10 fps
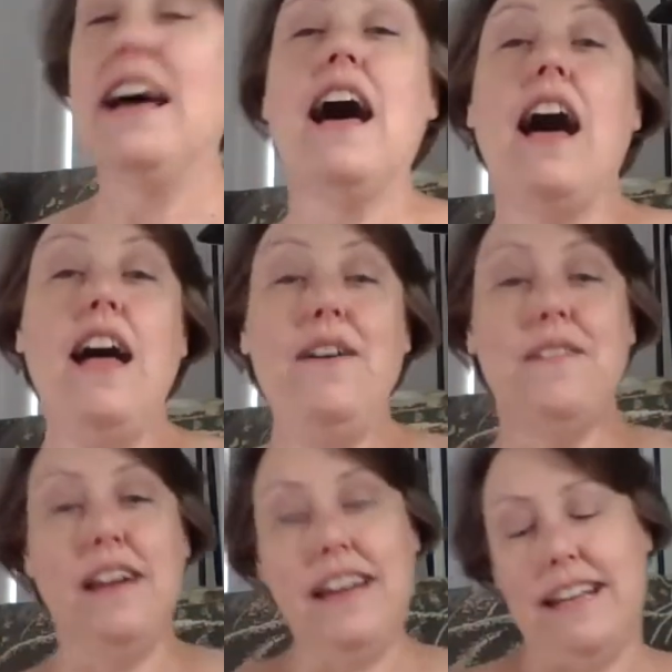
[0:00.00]
All
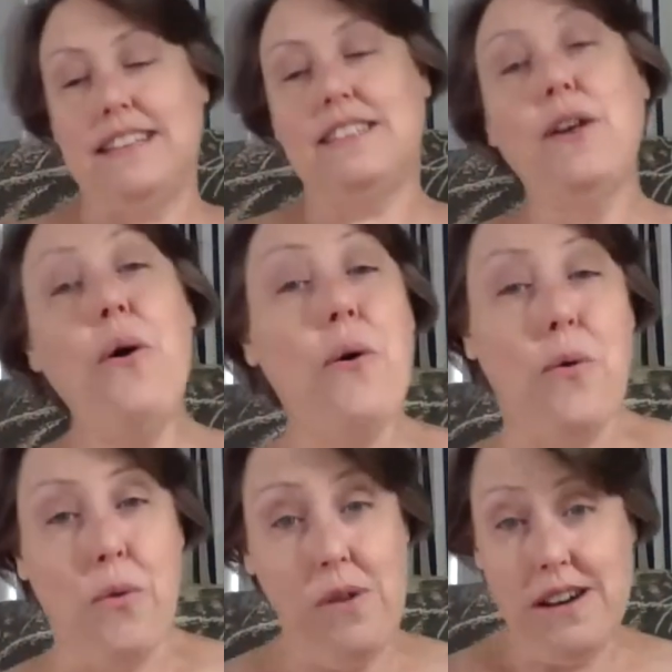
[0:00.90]
right,
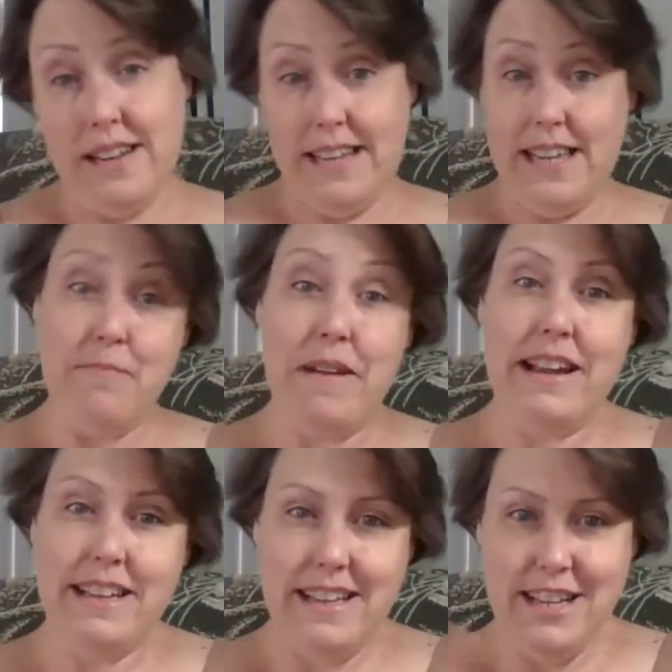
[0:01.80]
so in
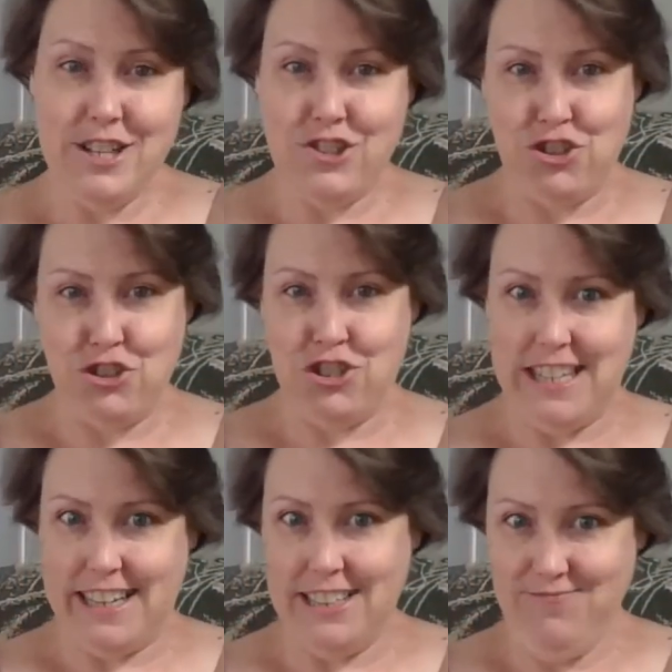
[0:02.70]
my
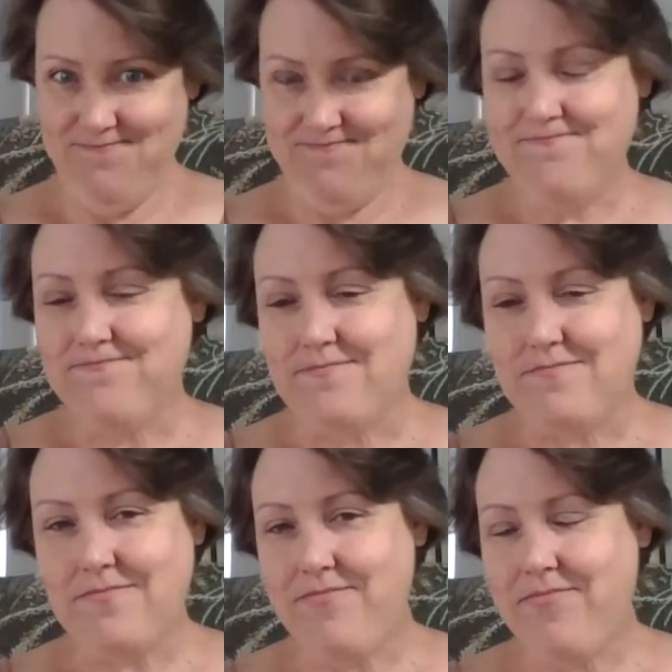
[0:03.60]
searching,
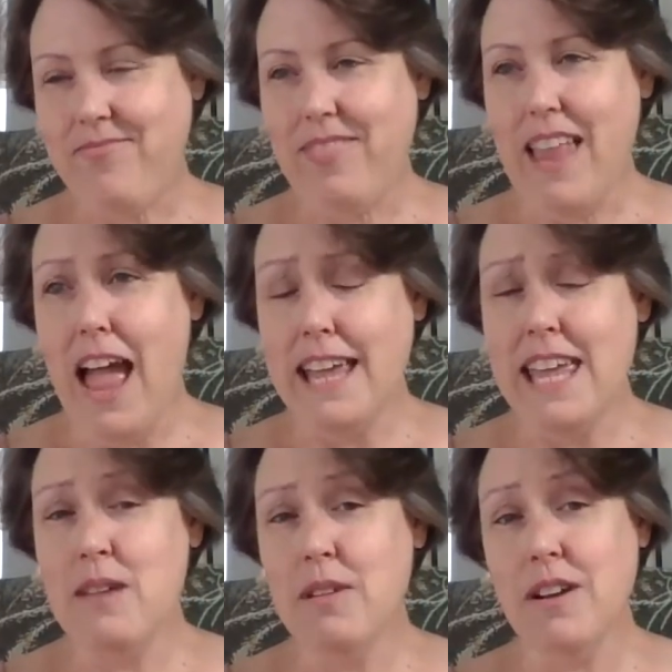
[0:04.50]
I
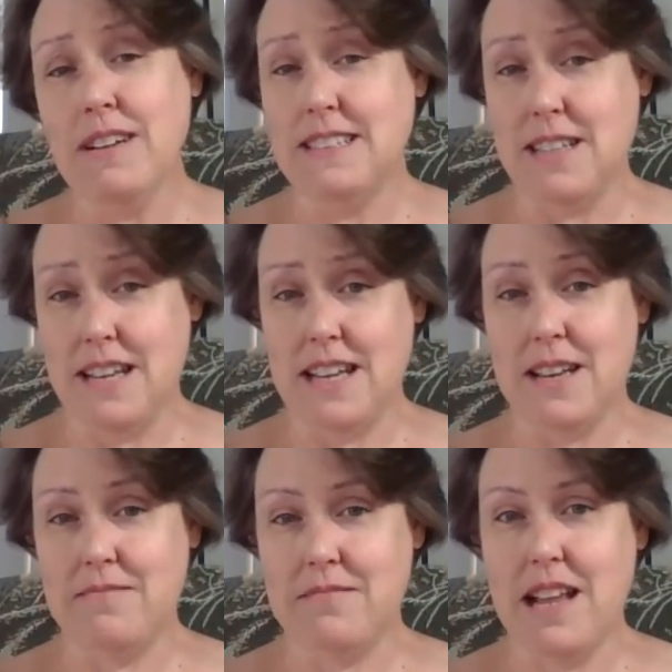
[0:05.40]
came across
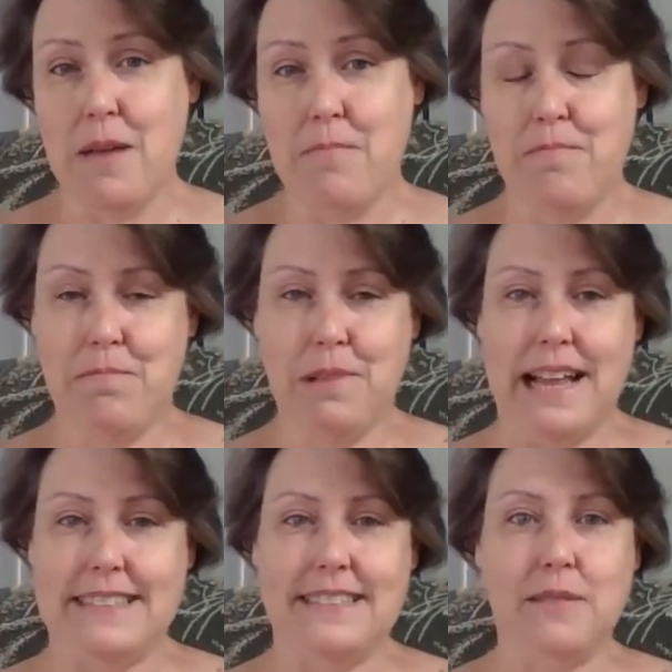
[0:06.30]
a
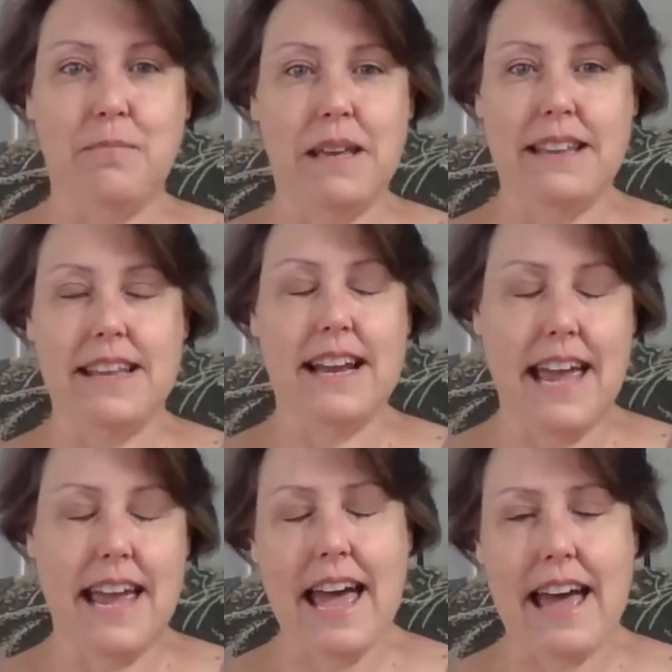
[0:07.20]
plastic bin that I
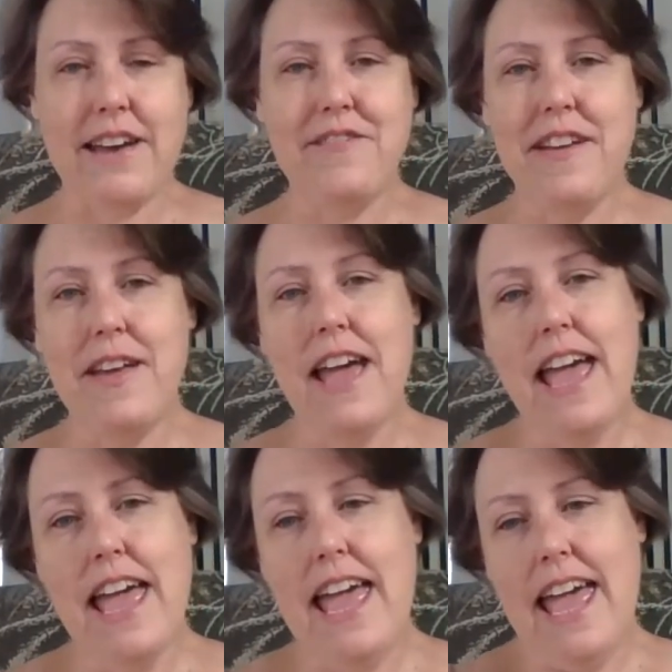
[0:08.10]
have,
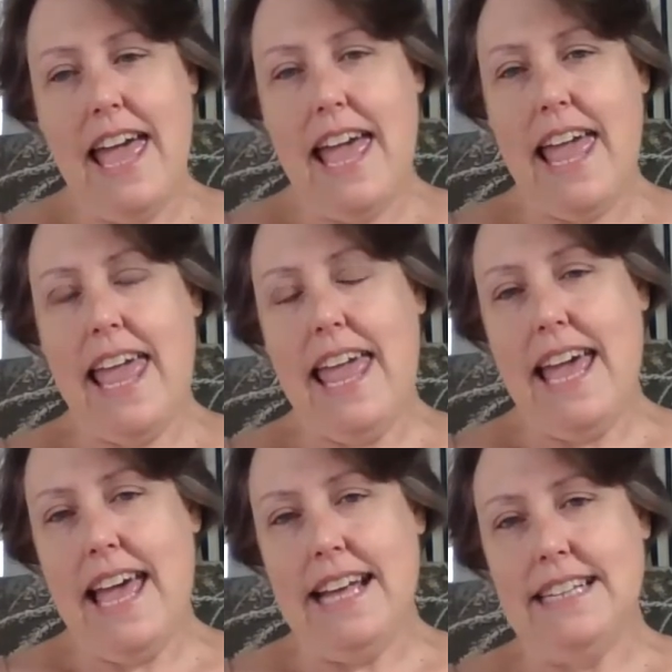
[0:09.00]

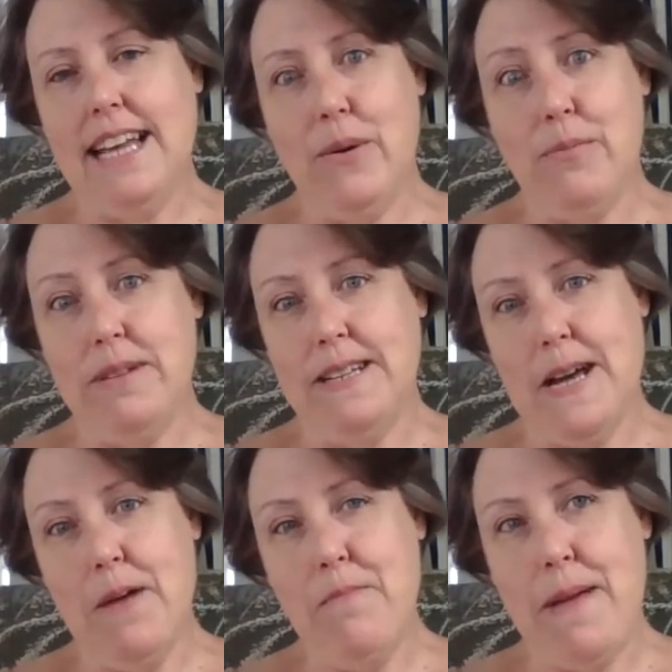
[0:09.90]
and I opened it
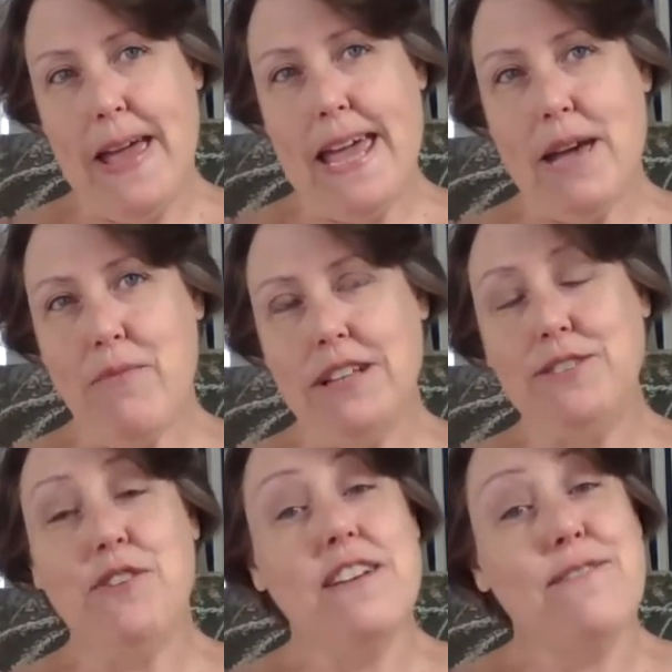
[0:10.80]
up, and what
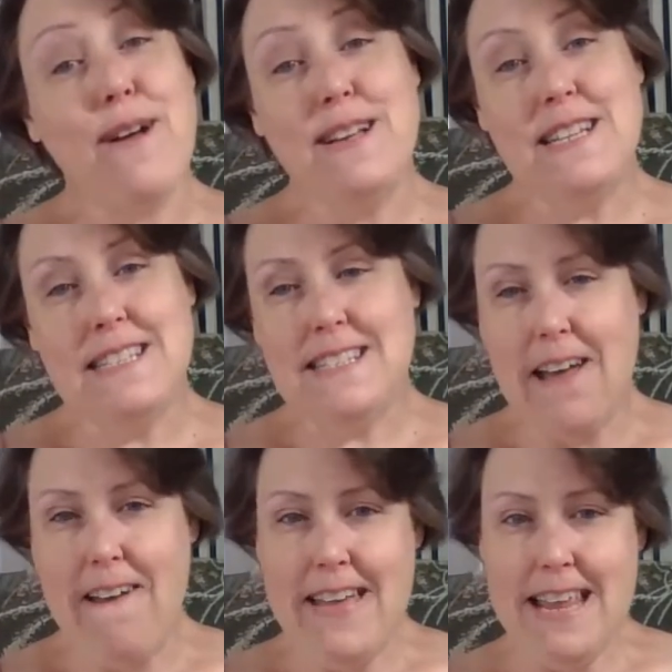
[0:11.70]
do I find
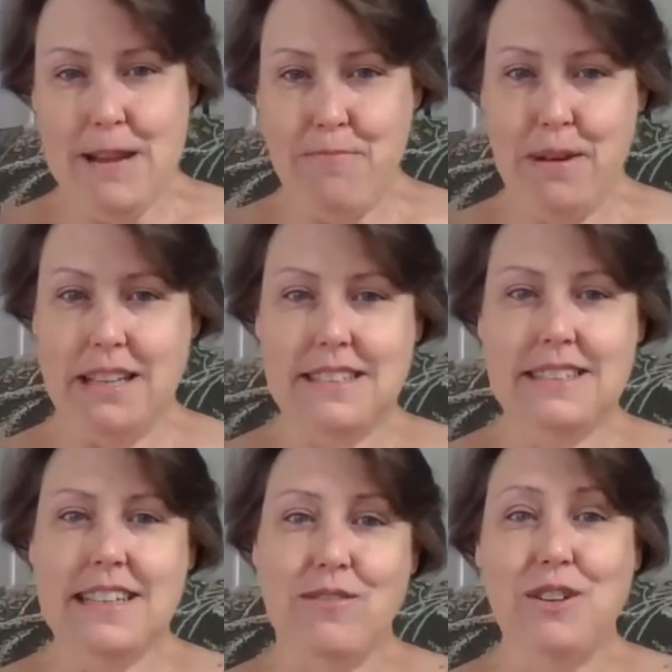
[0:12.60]
inside but
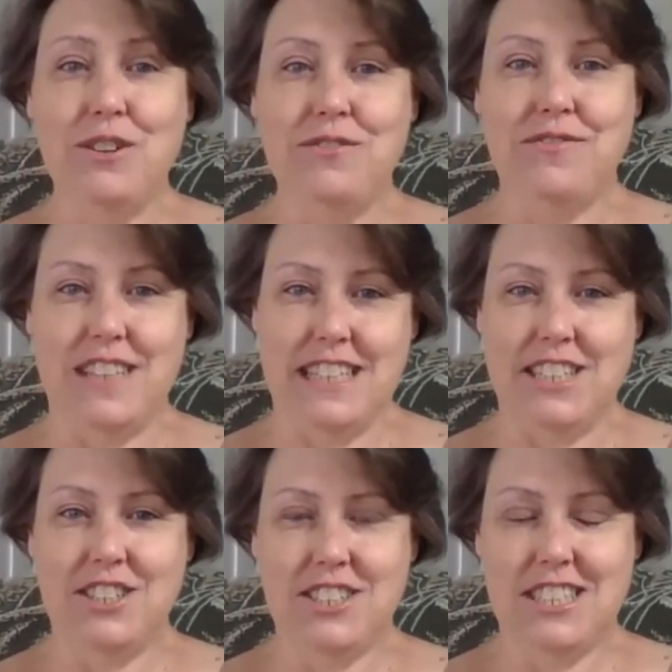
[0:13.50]
several
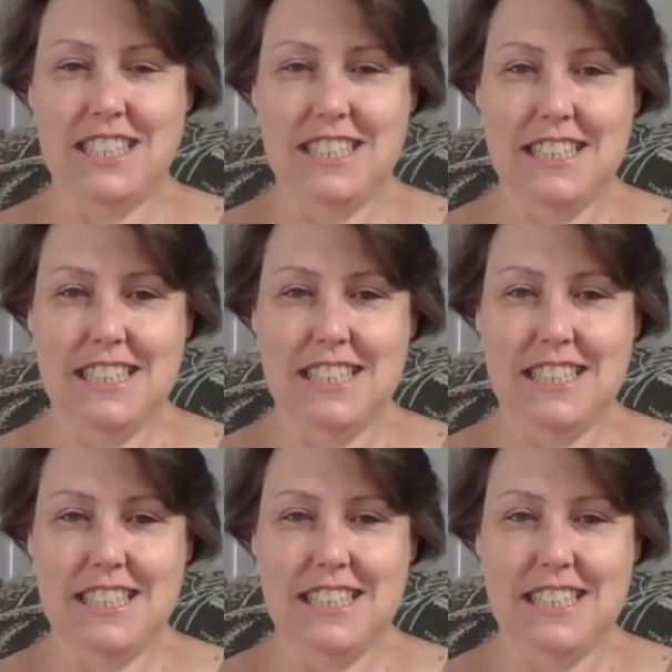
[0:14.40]
finished